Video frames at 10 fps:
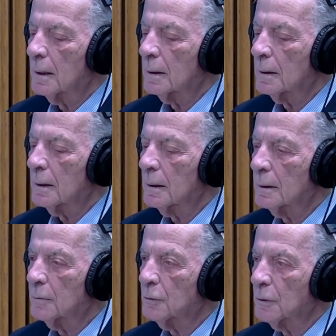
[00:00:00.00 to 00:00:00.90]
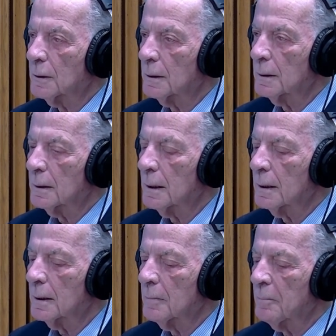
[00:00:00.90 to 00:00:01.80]
And uh, therefore, the, uh,
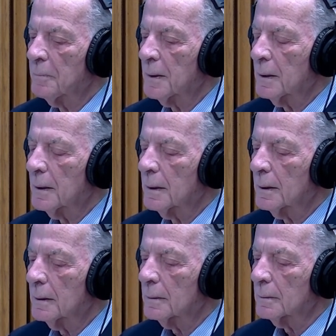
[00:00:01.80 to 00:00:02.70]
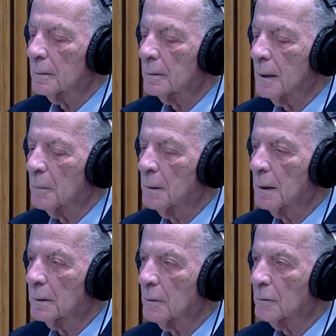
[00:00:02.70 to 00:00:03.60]
uh the
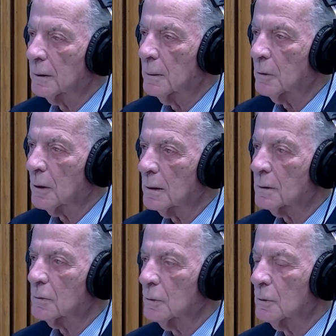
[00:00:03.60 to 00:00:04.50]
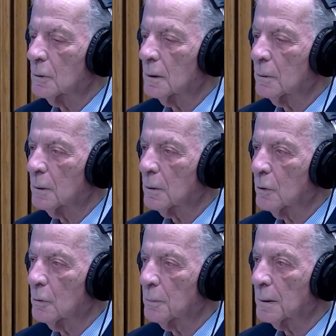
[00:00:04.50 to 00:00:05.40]
ability of the Democrats to
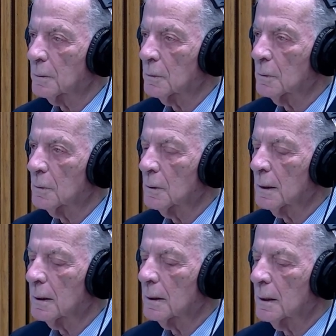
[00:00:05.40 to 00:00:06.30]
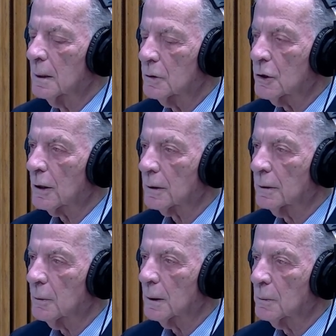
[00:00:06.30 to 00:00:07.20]
regroup and to uh, check
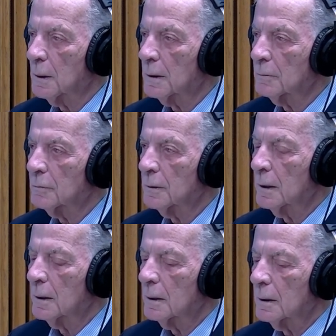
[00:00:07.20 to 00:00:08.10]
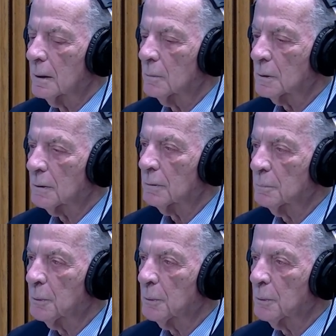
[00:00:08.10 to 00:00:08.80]
the red wave uh, was an